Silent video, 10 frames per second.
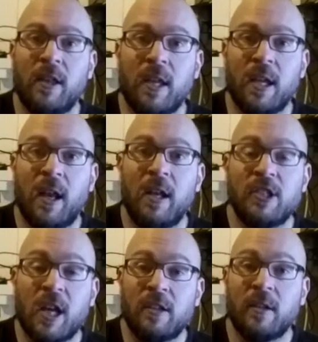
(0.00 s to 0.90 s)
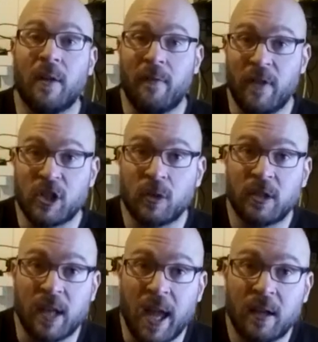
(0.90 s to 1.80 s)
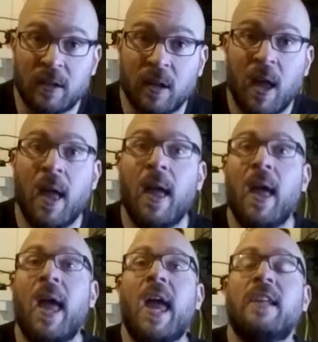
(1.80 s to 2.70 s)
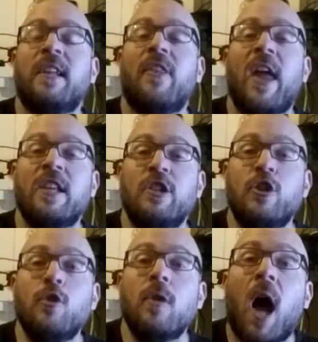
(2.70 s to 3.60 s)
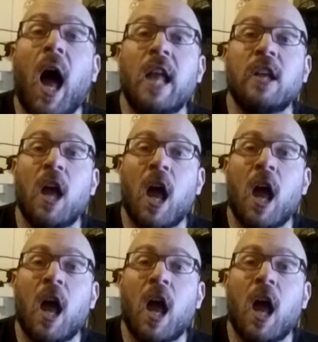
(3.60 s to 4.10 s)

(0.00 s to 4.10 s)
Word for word: that the NHS's official stance is that they do not,